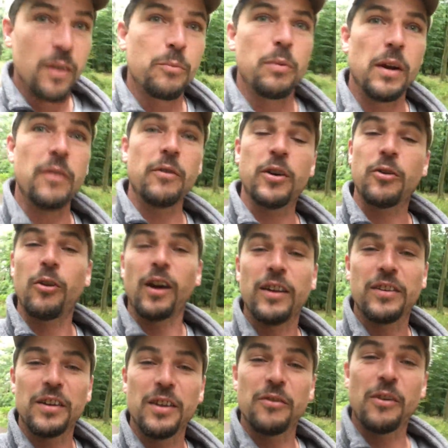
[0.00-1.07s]
bit of a
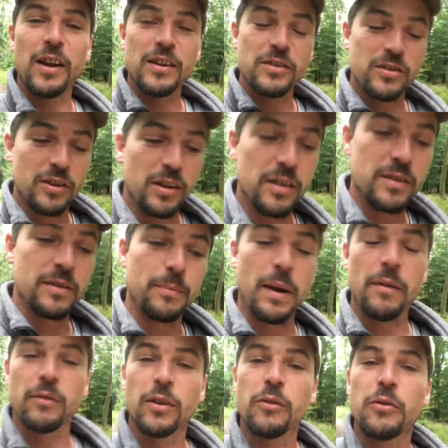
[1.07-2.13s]
crazy adventure and
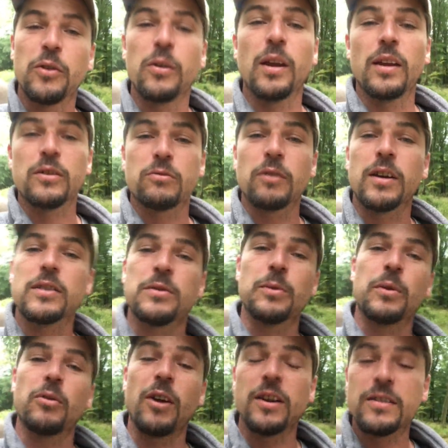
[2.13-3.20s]
having a few days rest
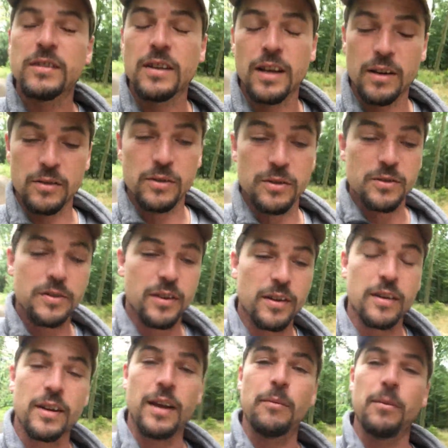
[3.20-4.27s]
with Grace now just
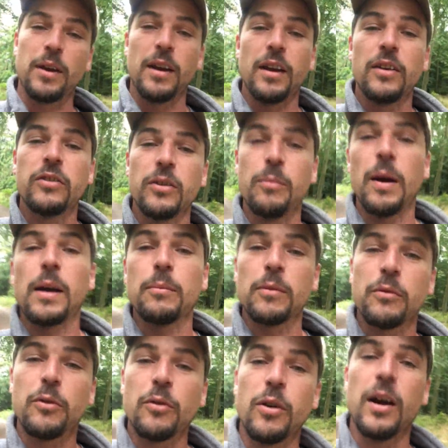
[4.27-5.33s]
to get my energy back
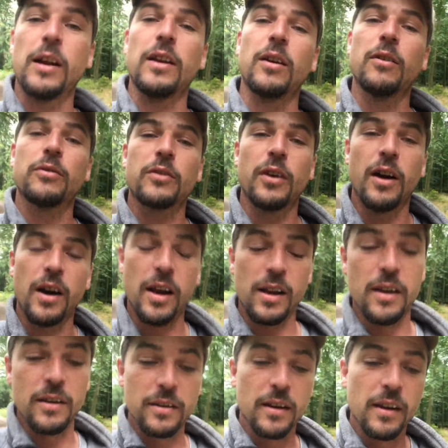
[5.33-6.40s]
before heading off to
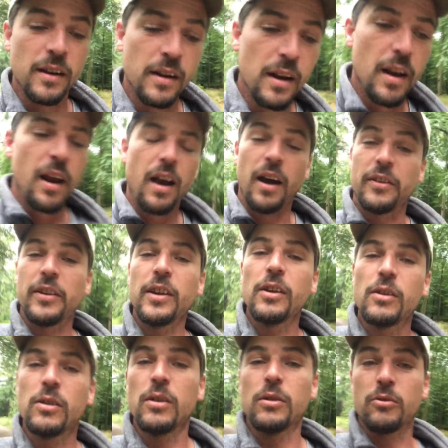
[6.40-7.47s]
Ireland. I think
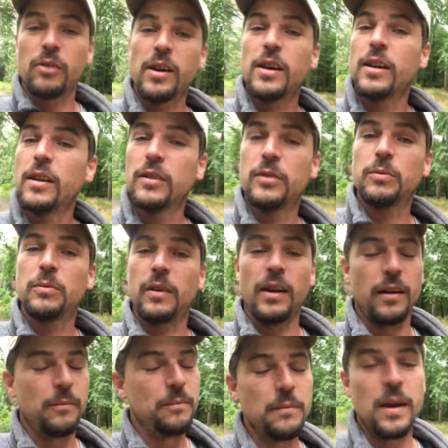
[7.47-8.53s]
you'll agree this
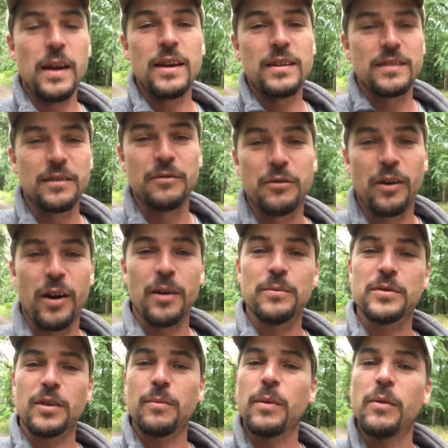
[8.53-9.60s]
amazing
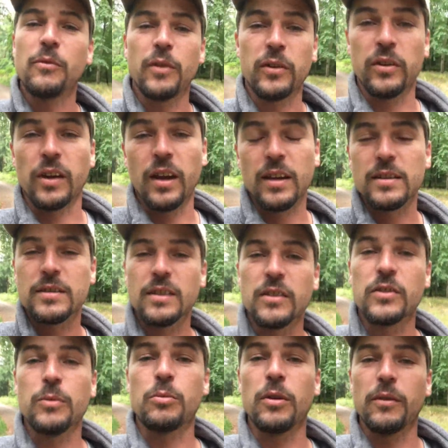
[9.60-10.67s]
farms I've been visiting. It's
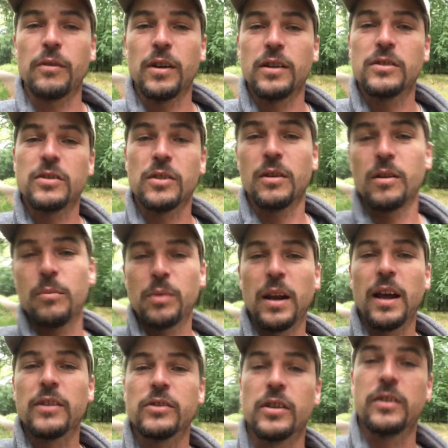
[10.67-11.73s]
such a privilege and a
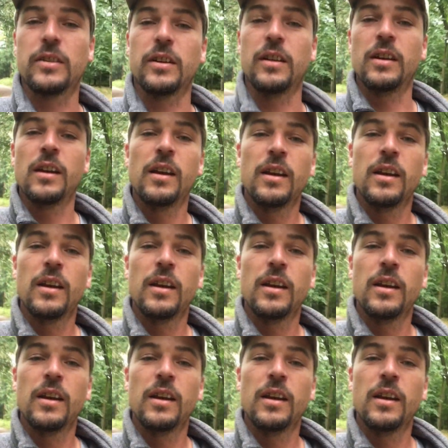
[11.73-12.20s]
pleasure to